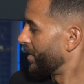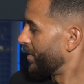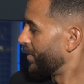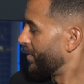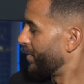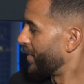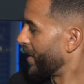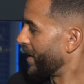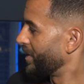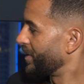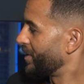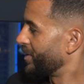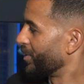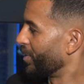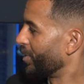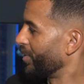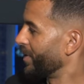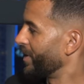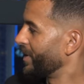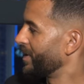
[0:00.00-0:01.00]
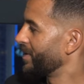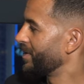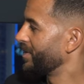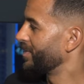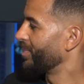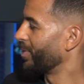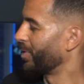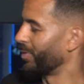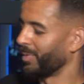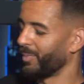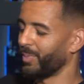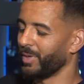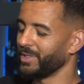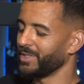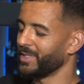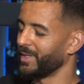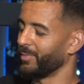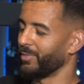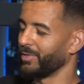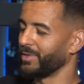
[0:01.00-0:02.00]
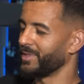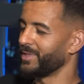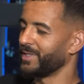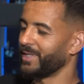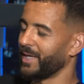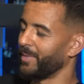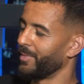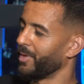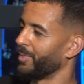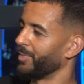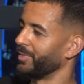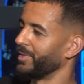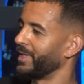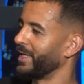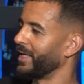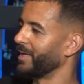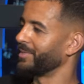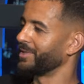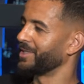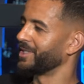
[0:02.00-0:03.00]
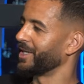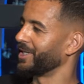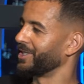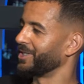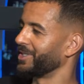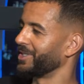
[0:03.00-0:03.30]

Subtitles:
Fan stories, bro. A bunch of them always hit me up on DMs chatting